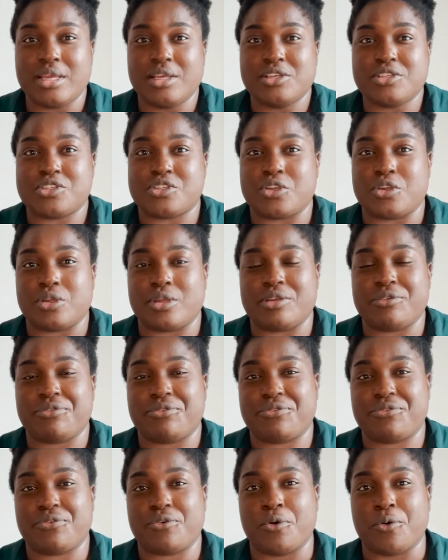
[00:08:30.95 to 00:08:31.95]
So
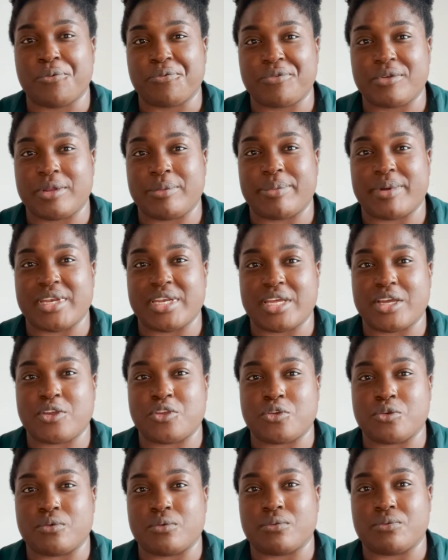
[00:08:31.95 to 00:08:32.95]
if hopefully by now
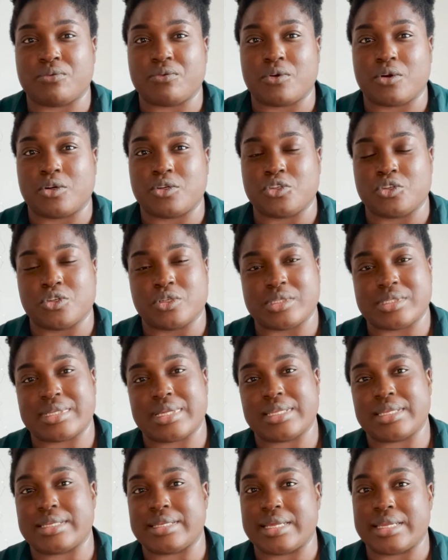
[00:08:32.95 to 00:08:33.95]
you
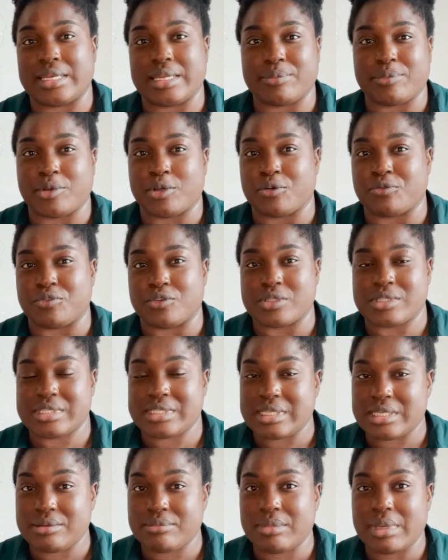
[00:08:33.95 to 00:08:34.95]
understand the dynamic of your
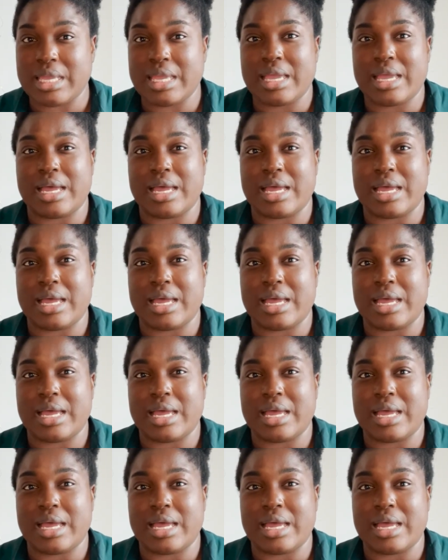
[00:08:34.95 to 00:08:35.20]
team,